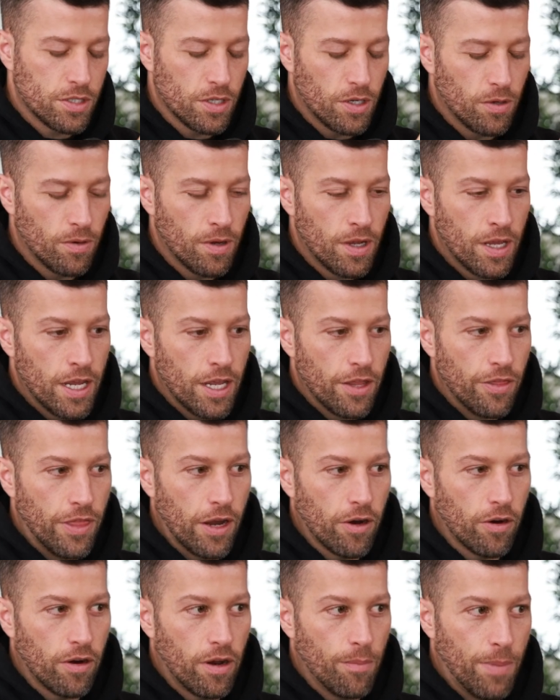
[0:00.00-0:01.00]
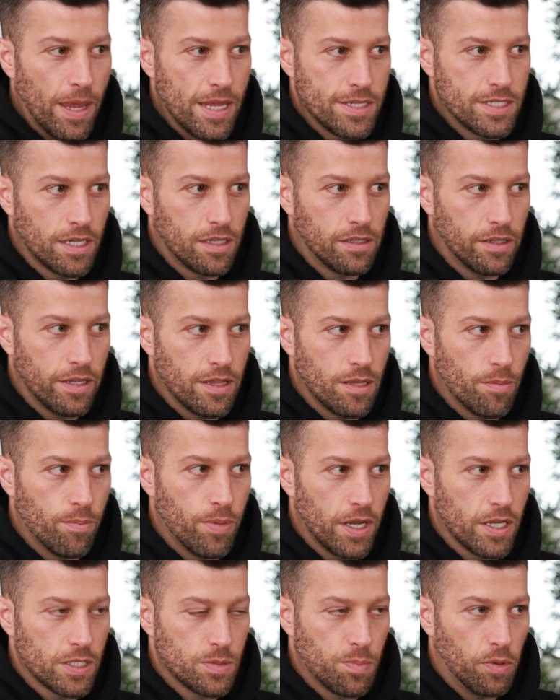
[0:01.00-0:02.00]
So they're basically the
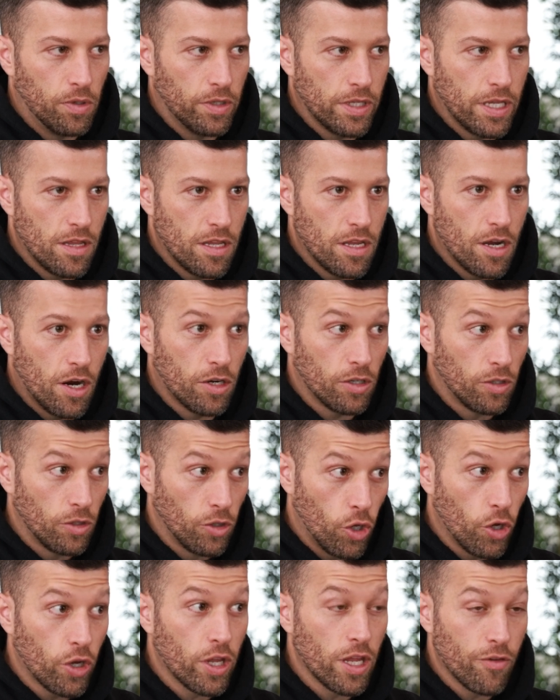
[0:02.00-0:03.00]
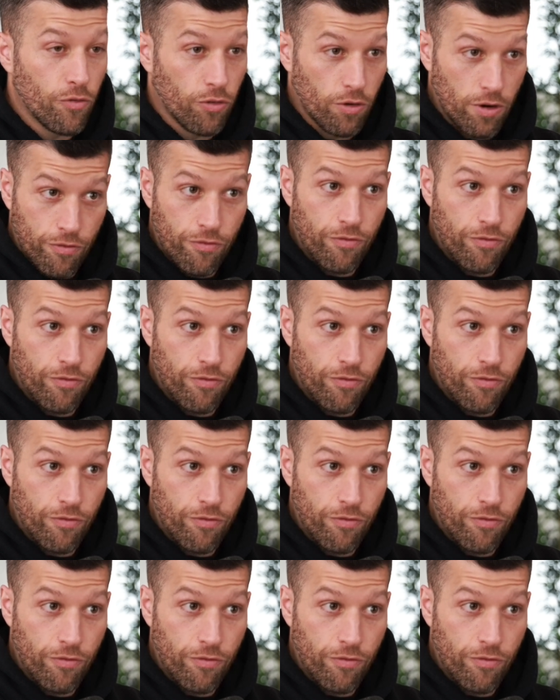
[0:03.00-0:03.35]
biggest bully in the yard looking for a